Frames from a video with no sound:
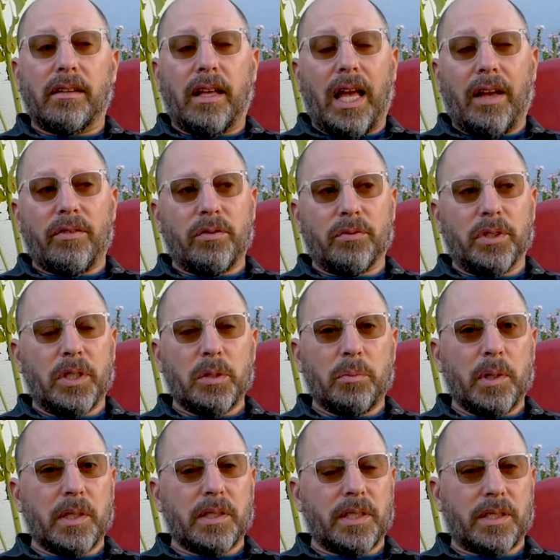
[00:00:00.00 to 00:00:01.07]
haven't really
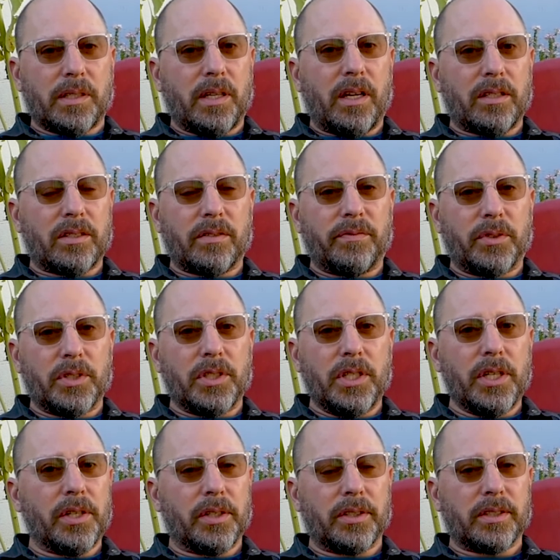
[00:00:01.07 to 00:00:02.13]
been discussed for
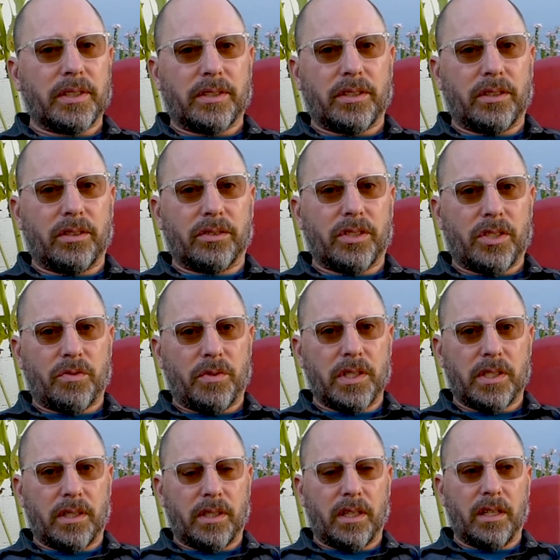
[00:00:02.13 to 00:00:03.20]
years until just
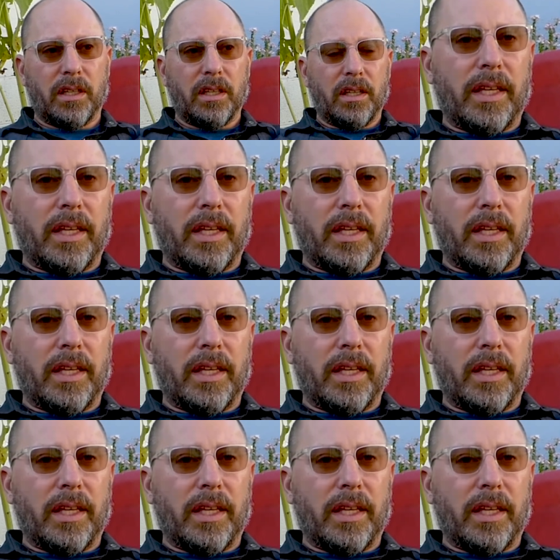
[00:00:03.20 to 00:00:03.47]
recently.